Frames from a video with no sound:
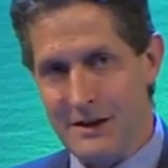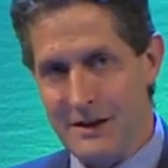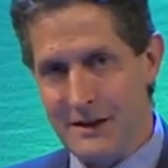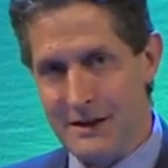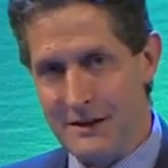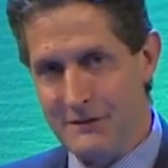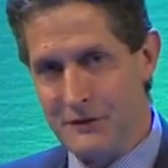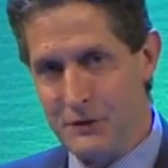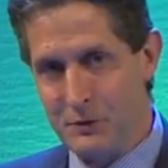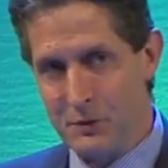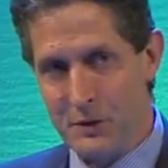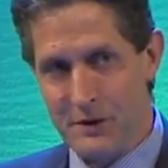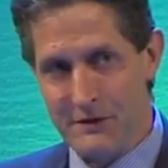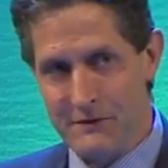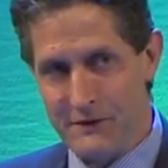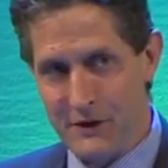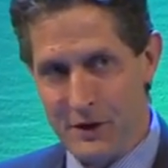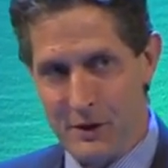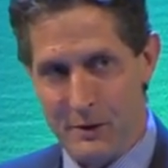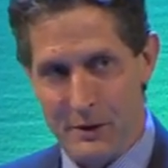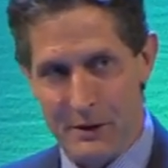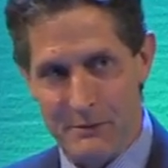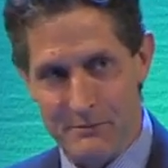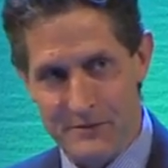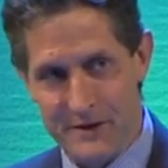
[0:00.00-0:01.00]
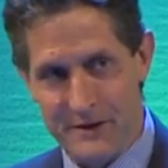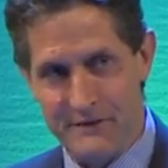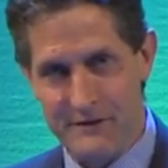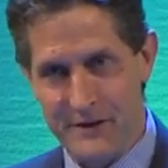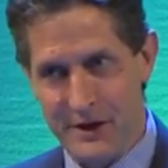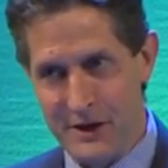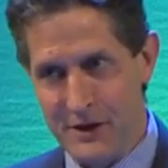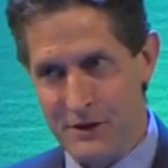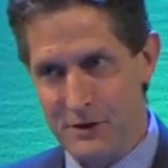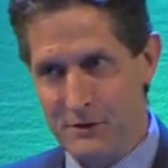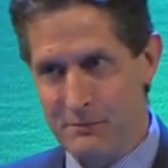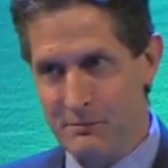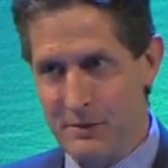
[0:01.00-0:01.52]
If you want to follow up, don't forget,
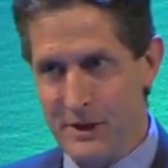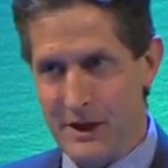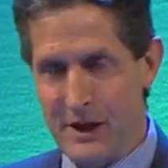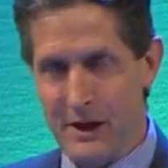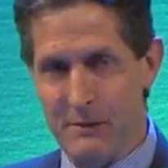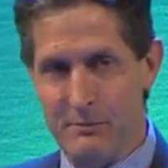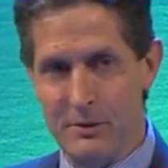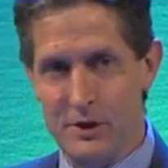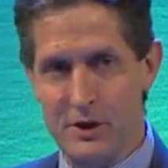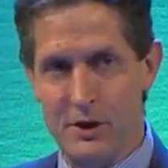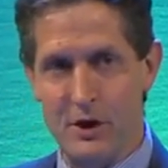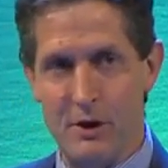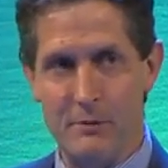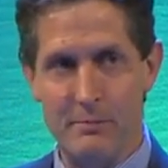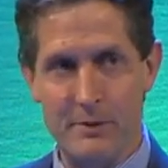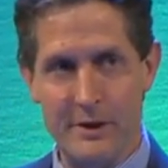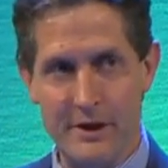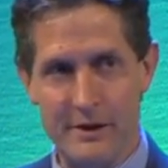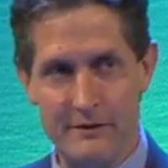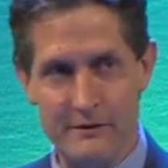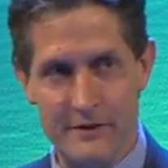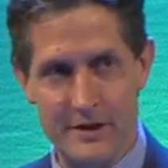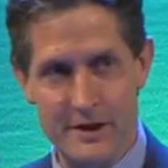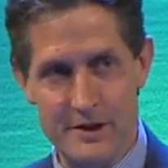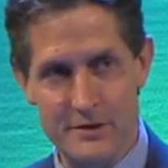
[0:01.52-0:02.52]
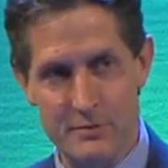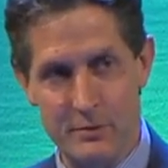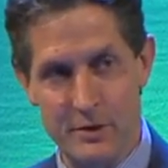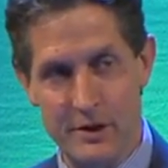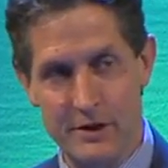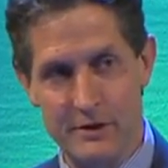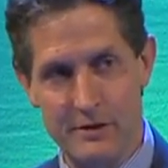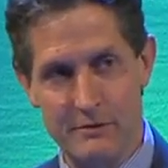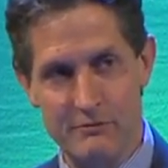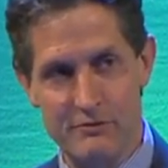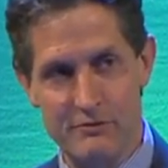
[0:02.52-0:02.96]
you can pick up a copy of these working